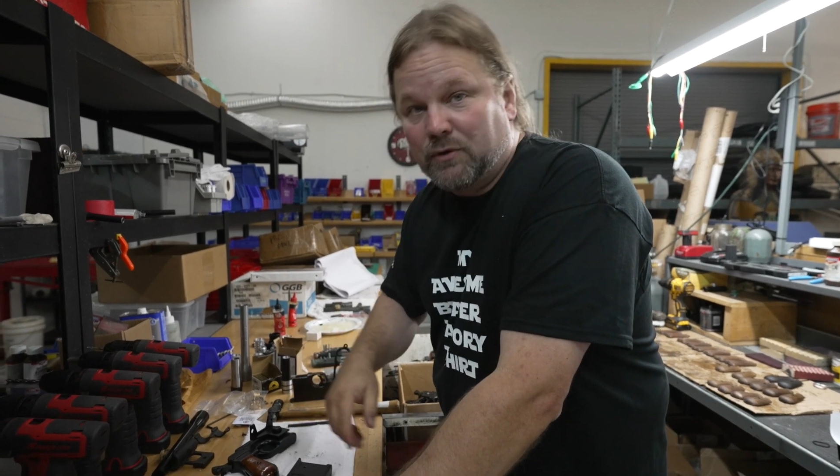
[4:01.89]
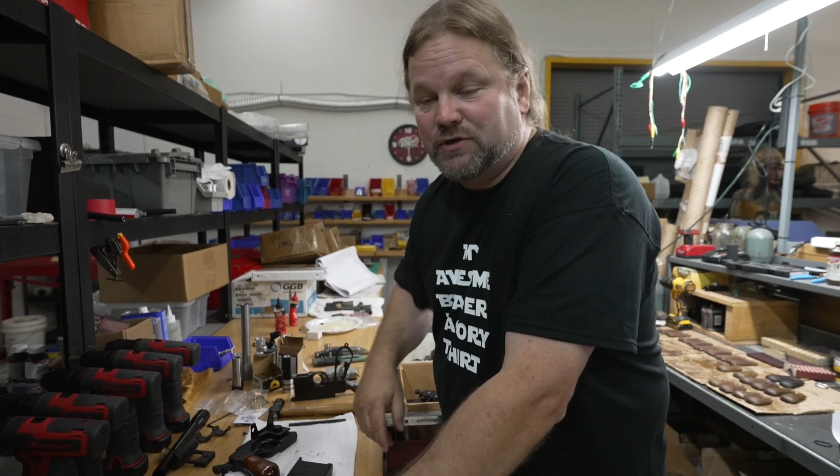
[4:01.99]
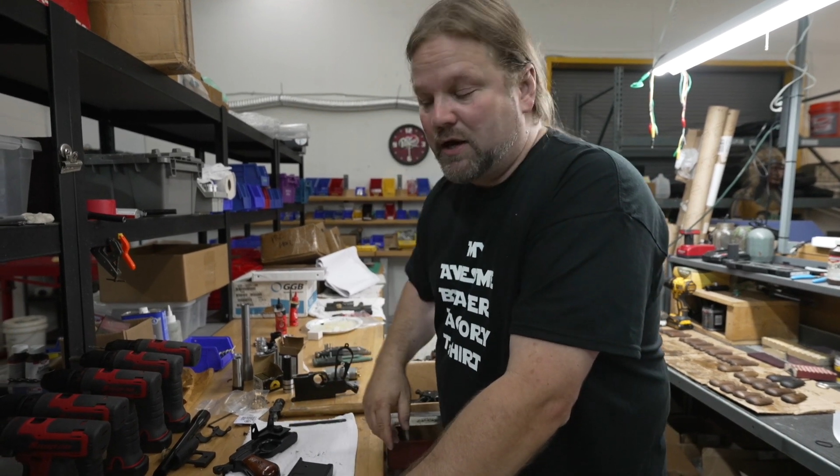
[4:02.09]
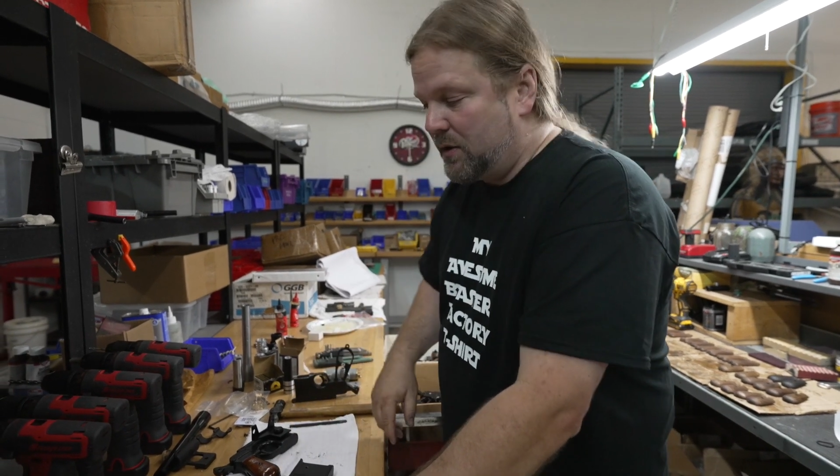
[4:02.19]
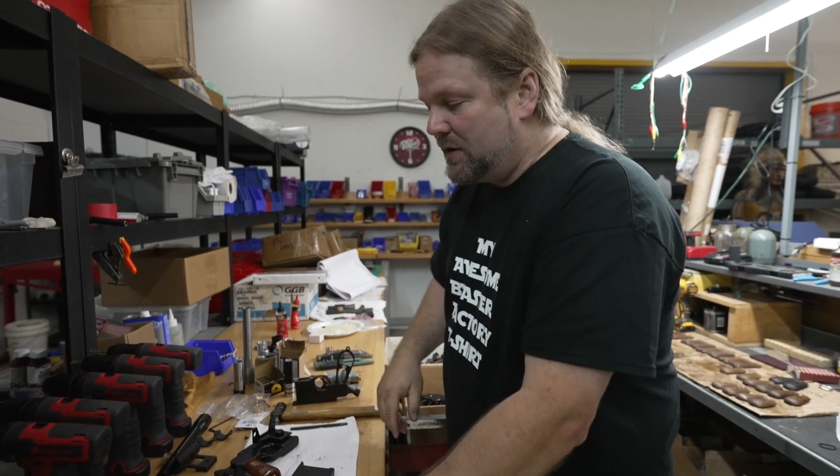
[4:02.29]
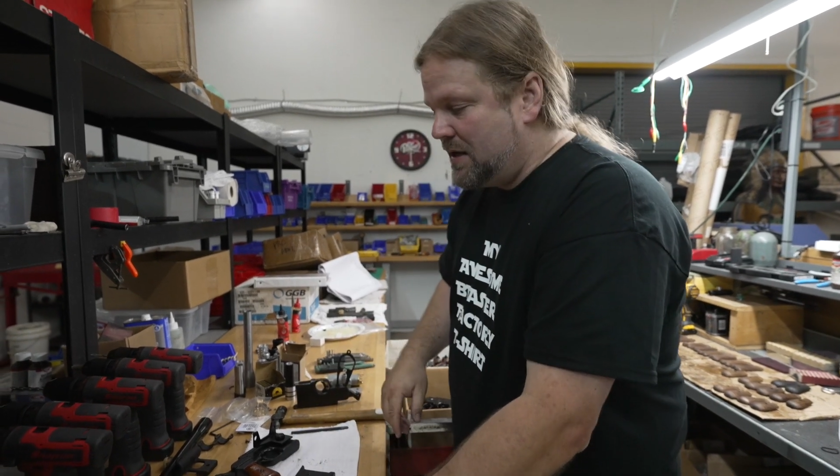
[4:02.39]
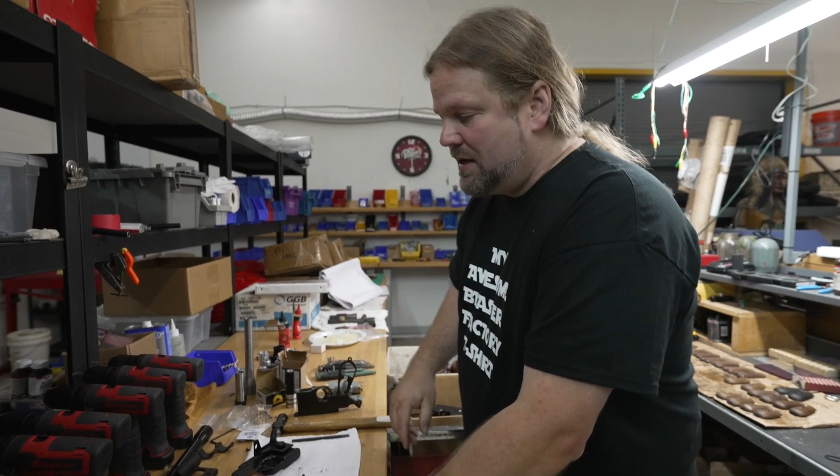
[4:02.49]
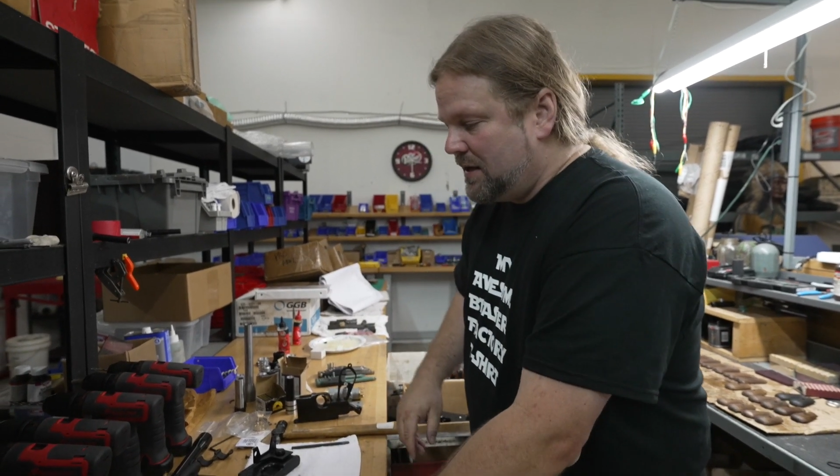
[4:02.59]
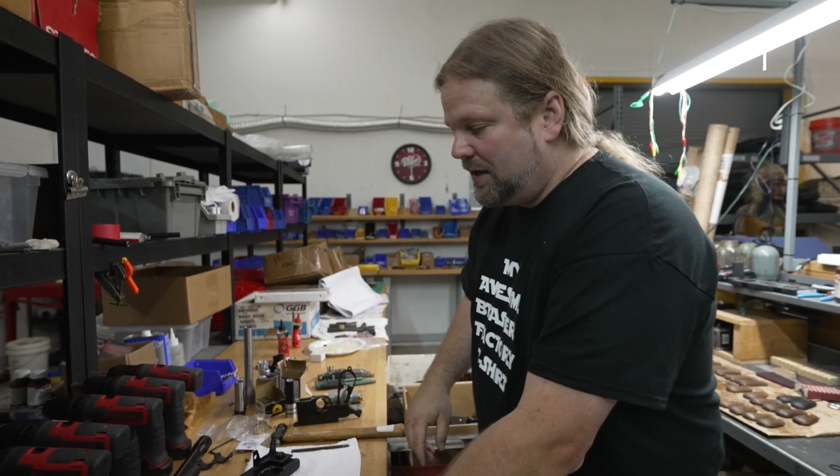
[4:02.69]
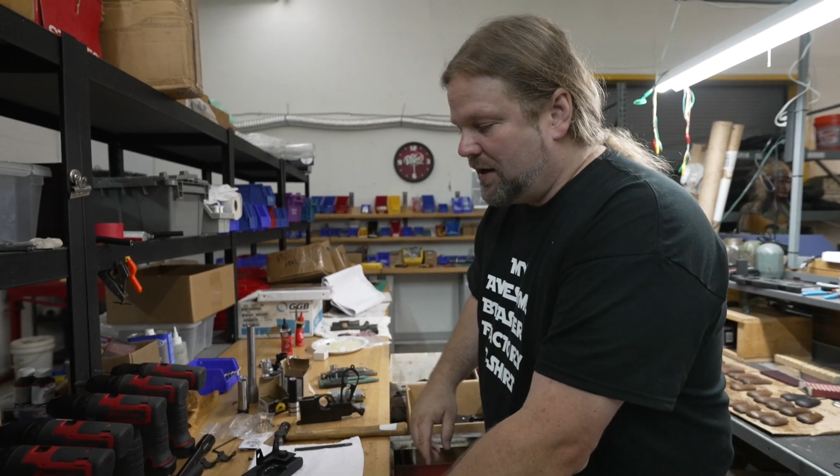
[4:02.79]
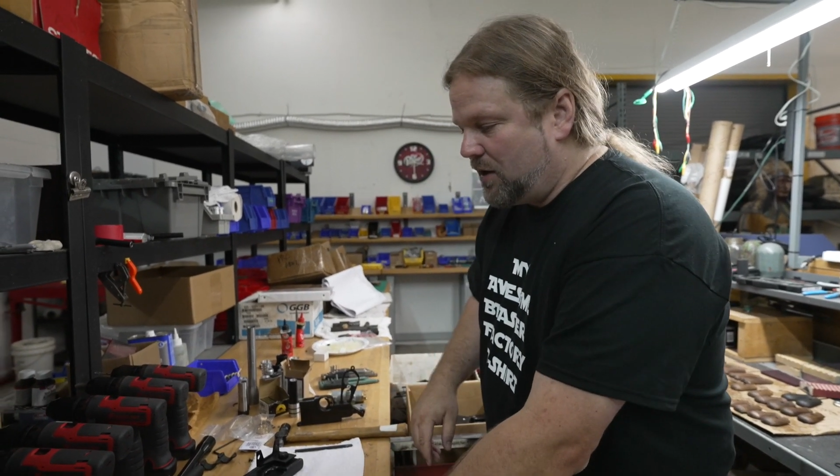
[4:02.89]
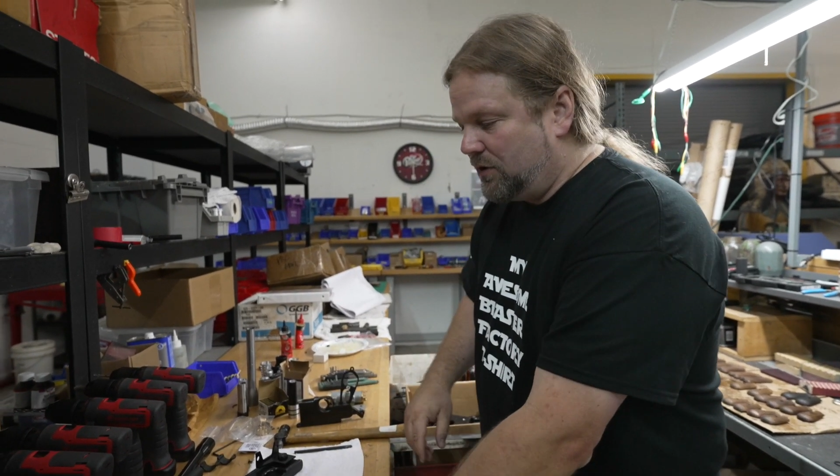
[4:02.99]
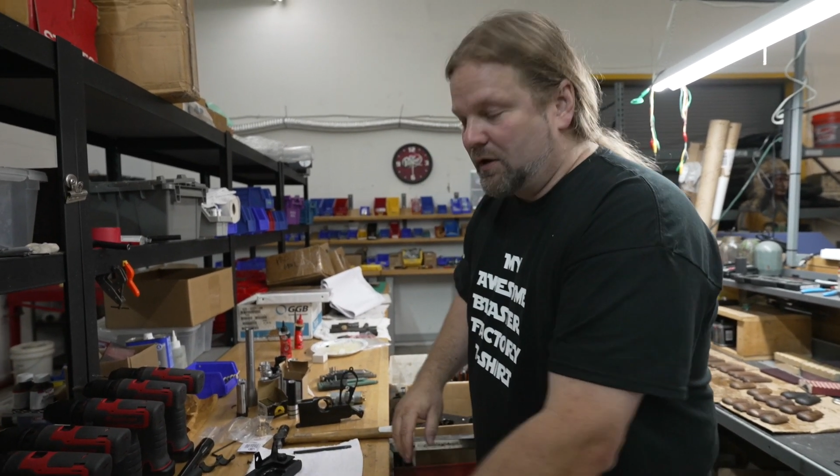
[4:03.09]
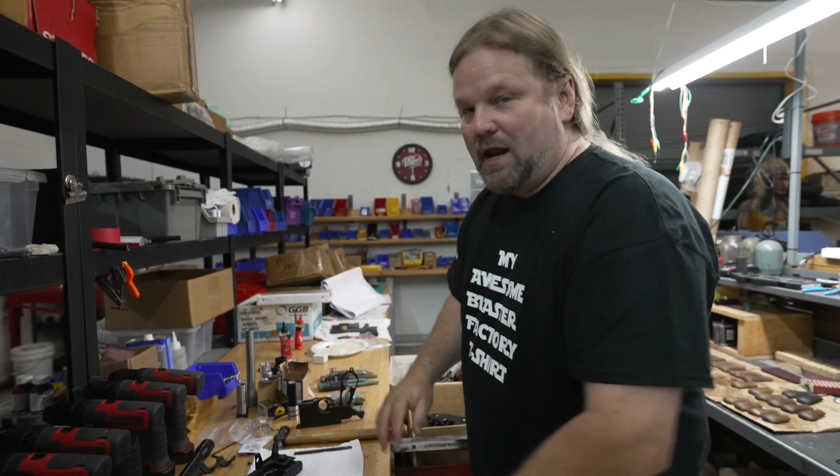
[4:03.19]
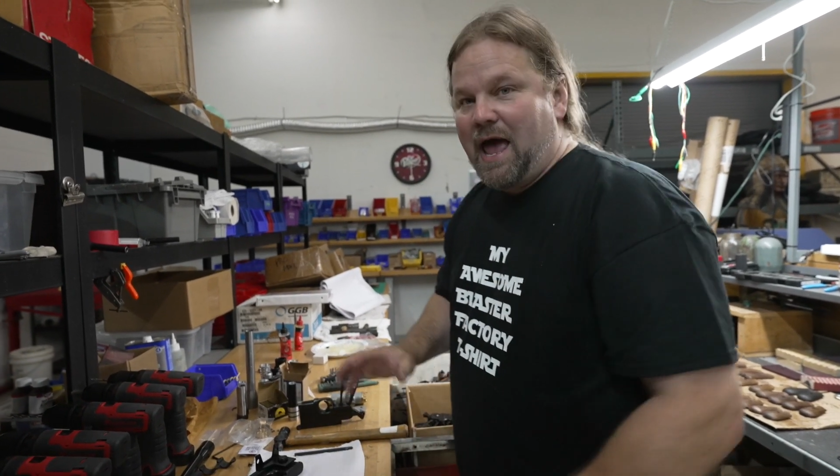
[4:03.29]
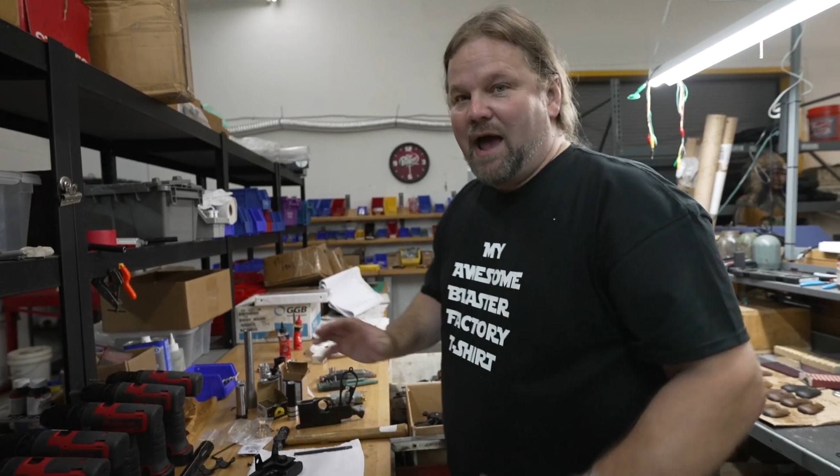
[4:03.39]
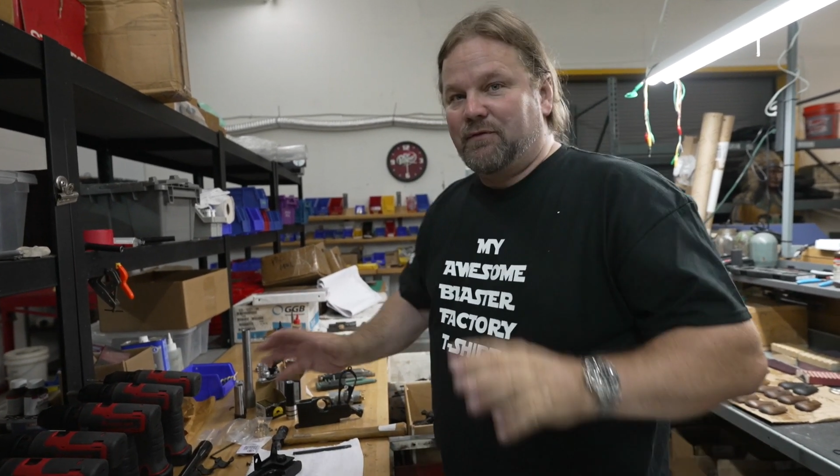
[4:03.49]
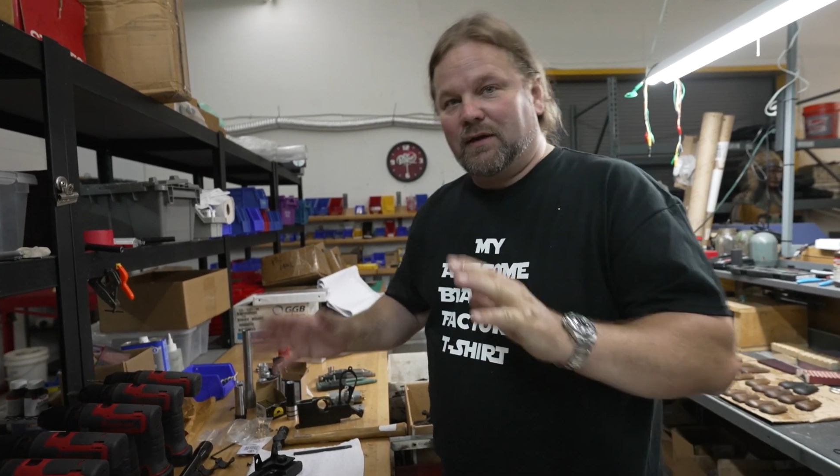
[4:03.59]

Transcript: So, you're going to have